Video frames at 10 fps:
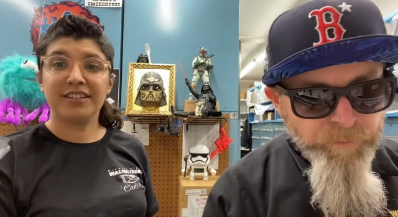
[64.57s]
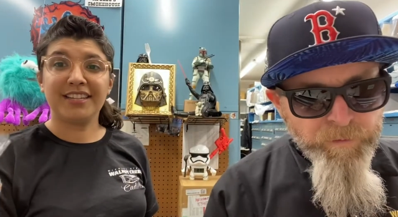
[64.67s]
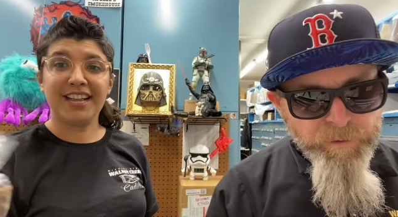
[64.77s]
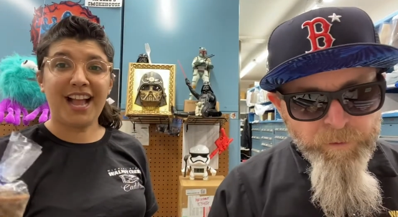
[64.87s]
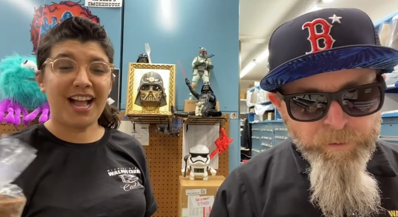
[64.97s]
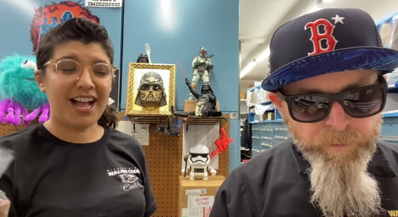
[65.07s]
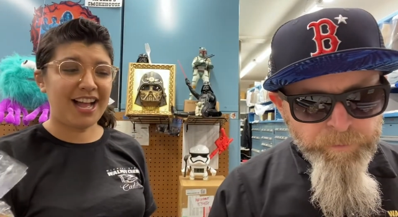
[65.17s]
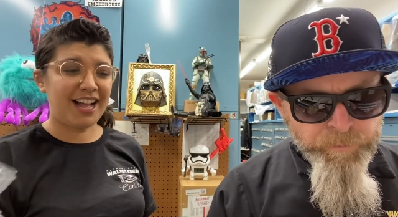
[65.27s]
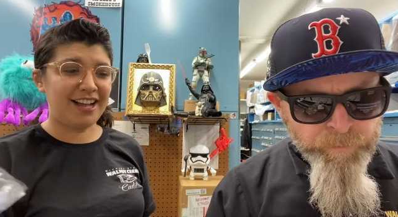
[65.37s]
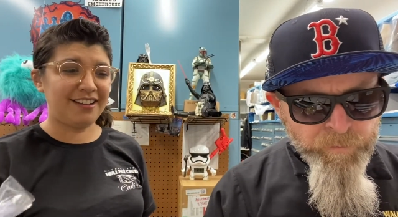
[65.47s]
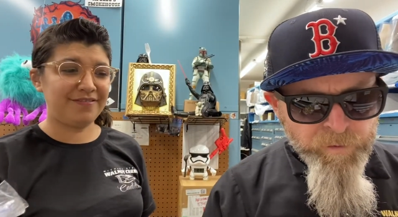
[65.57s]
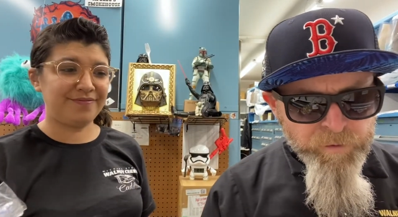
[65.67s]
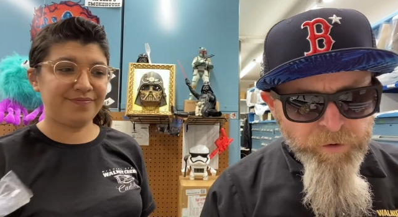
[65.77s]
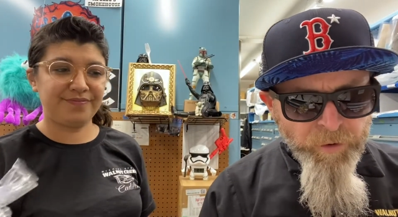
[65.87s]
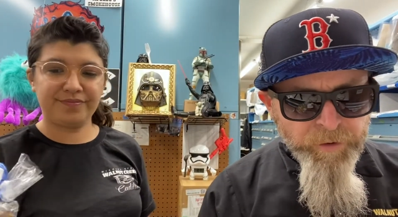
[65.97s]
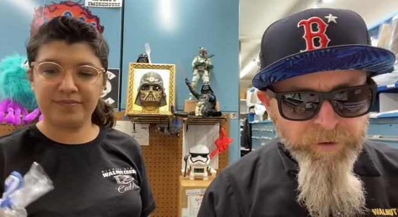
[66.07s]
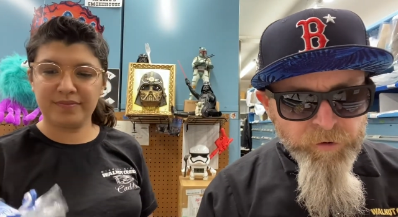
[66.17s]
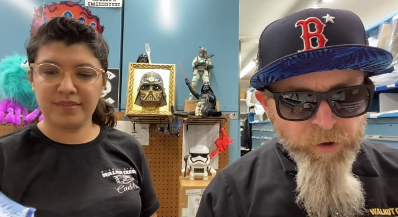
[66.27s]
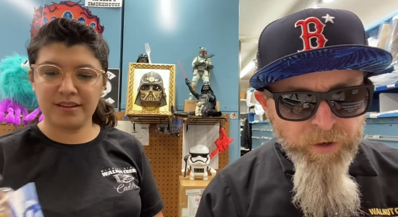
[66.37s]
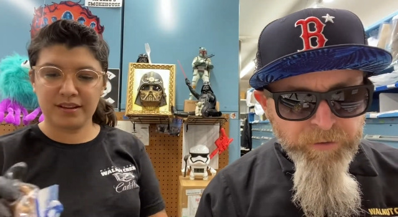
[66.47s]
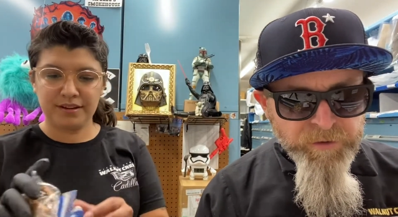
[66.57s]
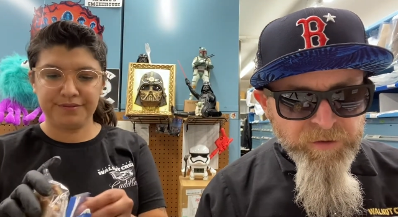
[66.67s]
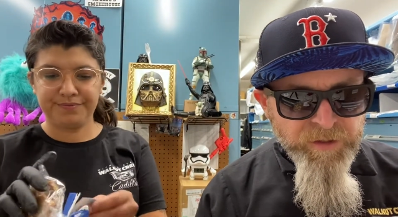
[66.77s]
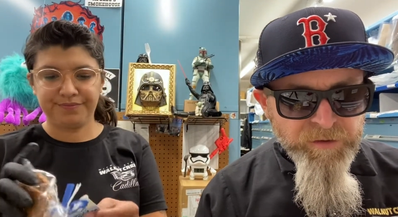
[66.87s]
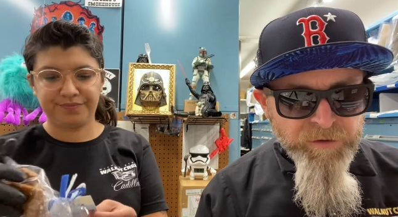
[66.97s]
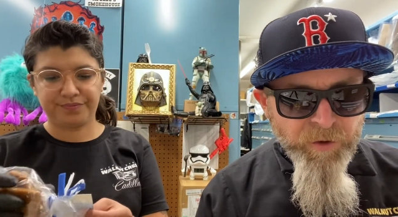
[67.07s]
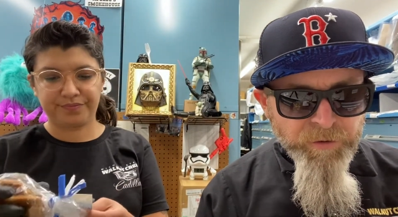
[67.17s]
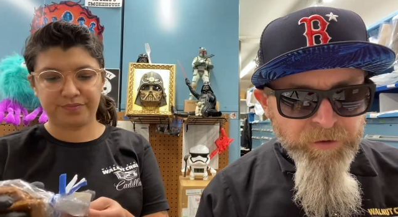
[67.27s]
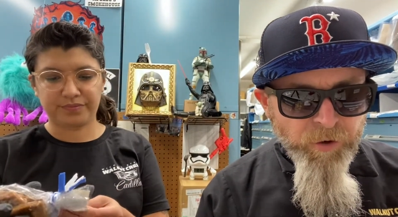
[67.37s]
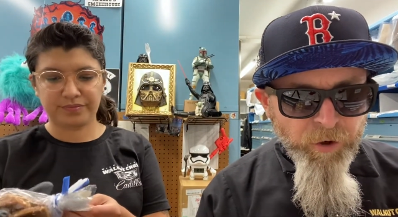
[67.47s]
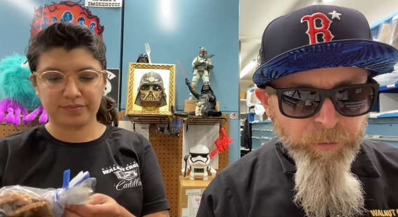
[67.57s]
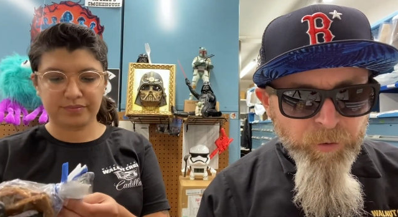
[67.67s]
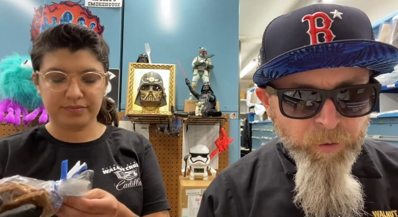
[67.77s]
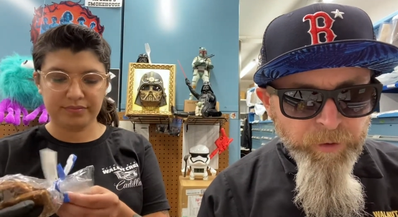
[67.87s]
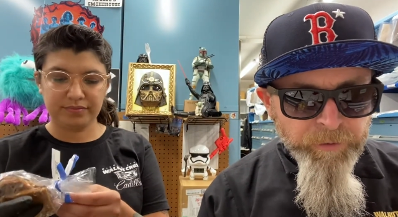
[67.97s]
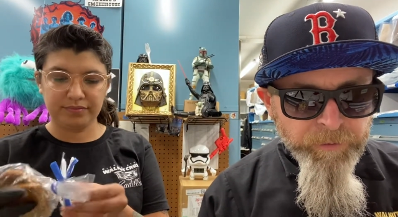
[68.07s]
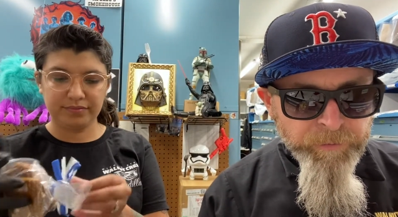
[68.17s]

Speaker 1: Yeah. Dark chocolate sea salted caramel corn.